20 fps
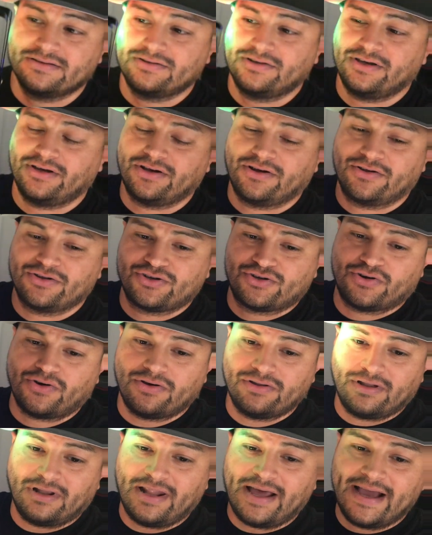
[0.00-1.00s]
So you can
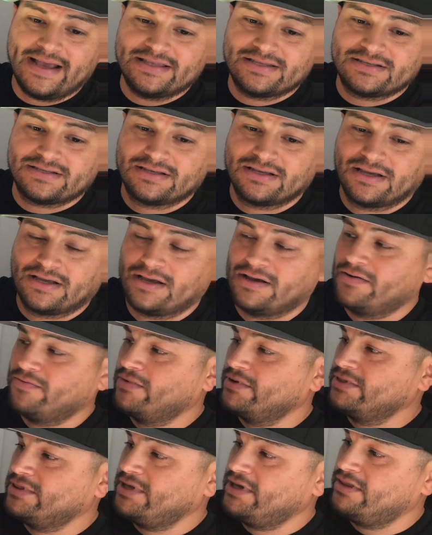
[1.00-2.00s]
control the lights
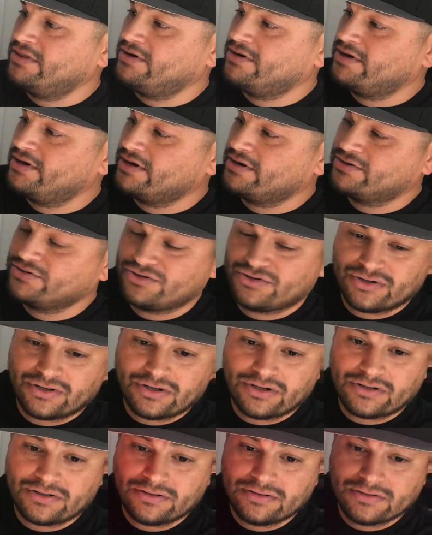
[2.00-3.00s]
with either a
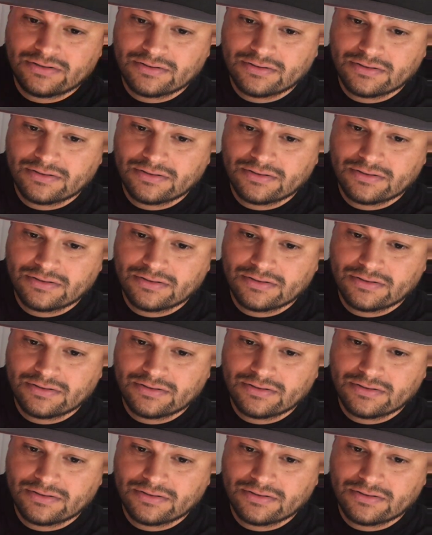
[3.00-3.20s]
control